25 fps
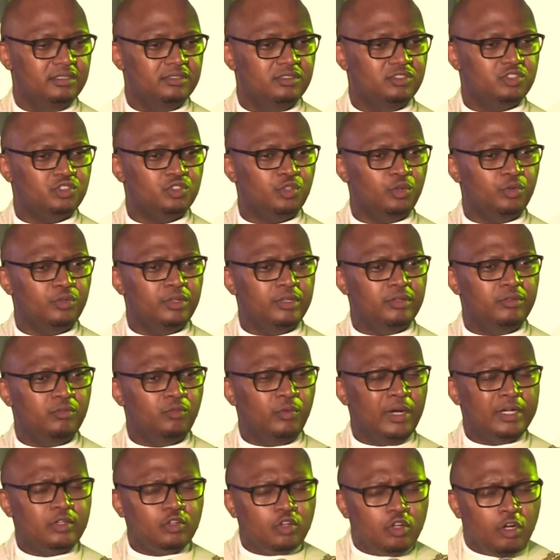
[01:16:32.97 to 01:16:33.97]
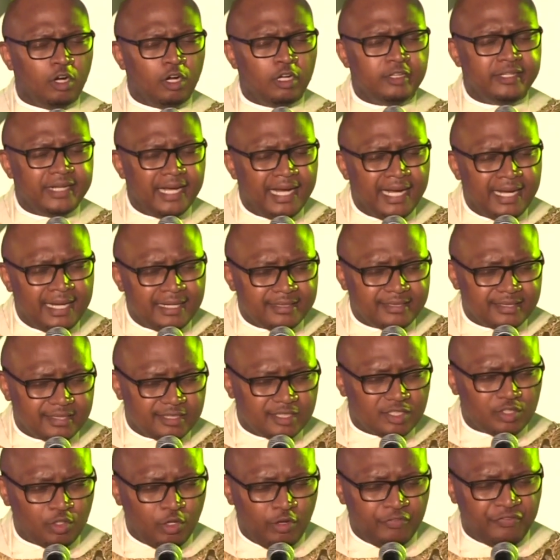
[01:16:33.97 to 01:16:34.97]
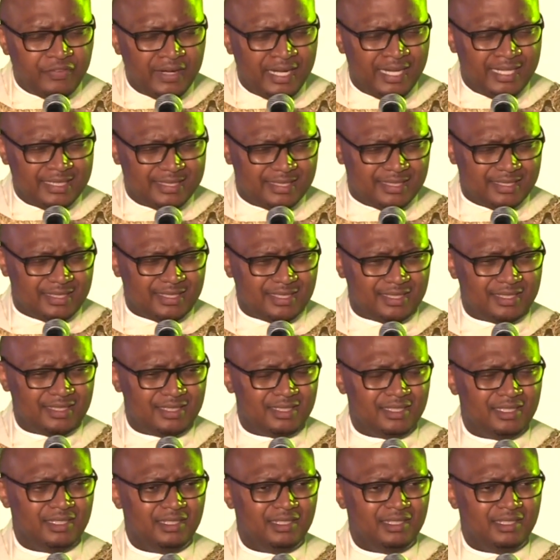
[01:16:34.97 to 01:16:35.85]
And so what God asks of us